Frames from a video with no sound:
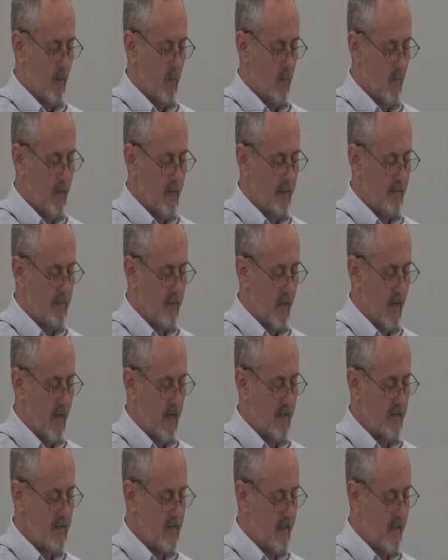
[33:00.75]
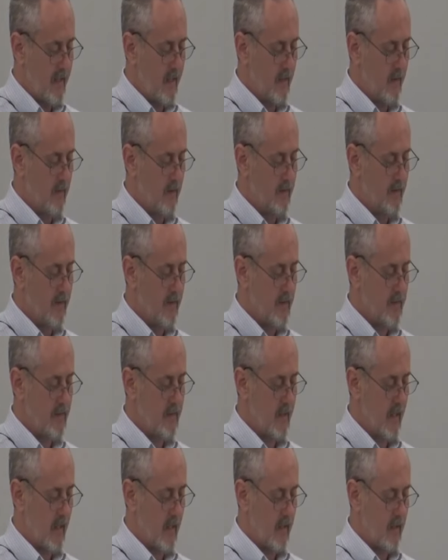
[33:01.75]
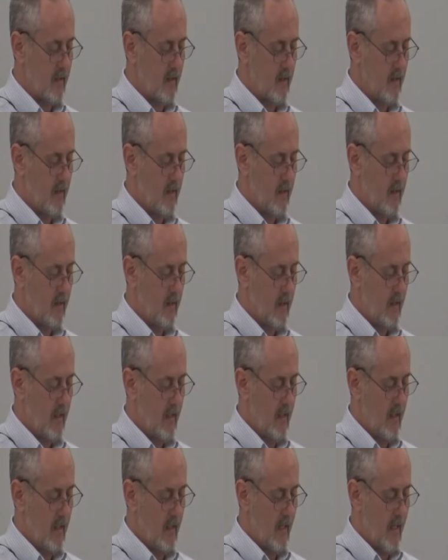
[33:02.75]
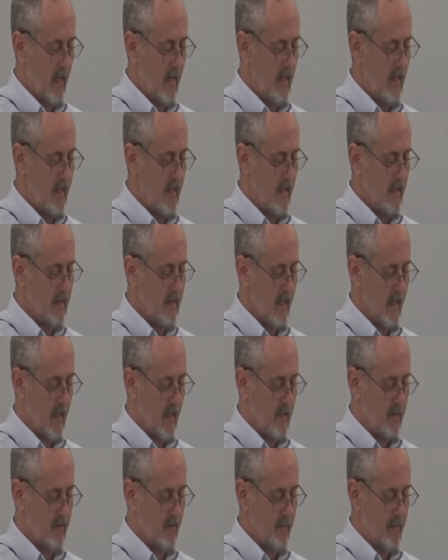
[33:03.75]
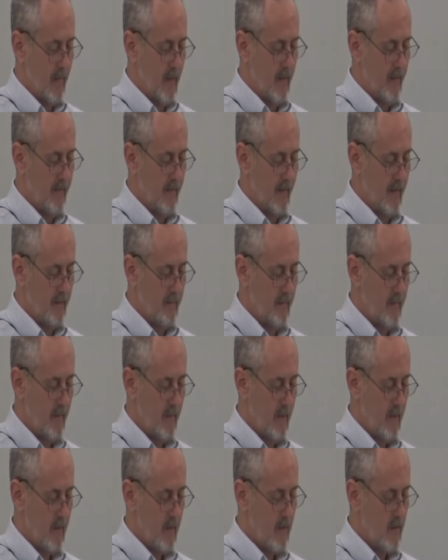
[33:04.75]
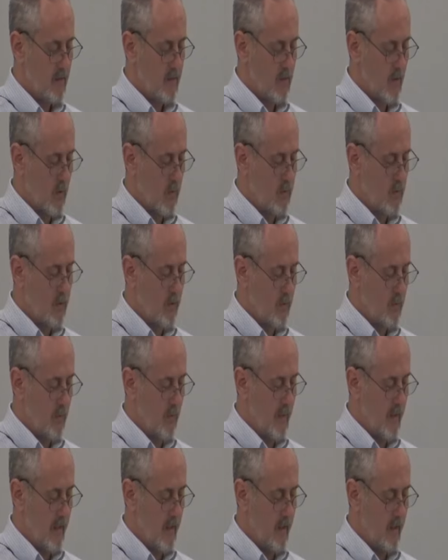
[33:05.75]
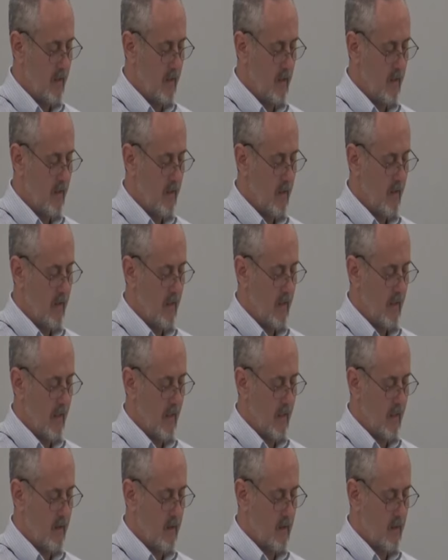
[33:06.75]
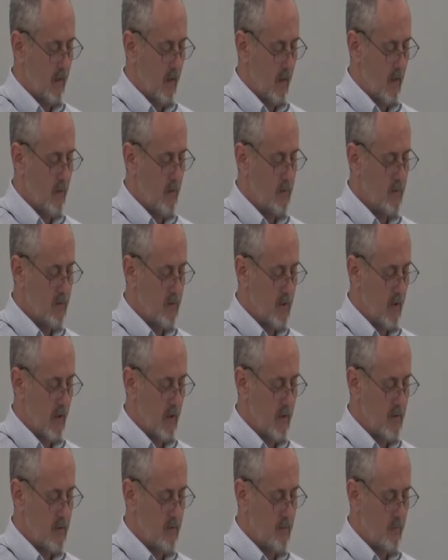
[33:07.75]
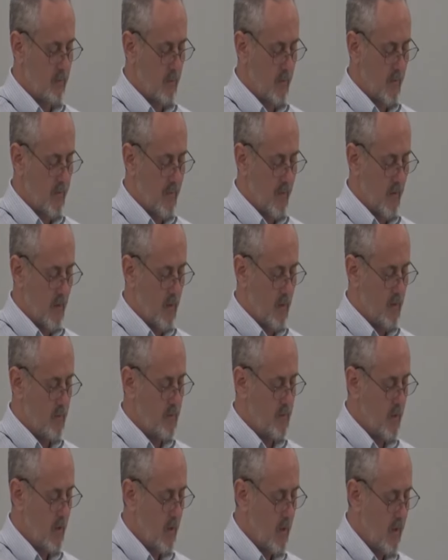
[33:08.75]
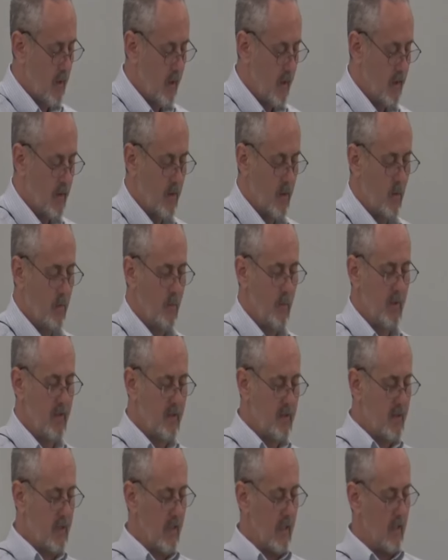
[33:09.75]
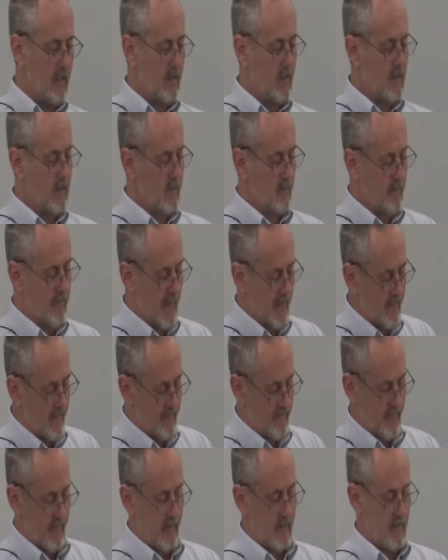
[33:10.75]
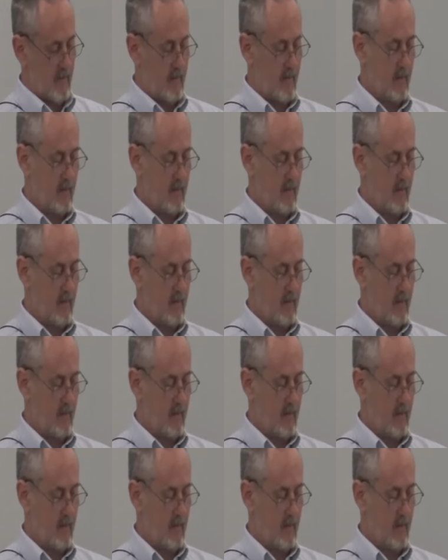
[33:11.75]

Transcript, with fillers: When Christ healed the sick, he laid his hands upon them, so should we in close touch with those in whom we seek to benefit.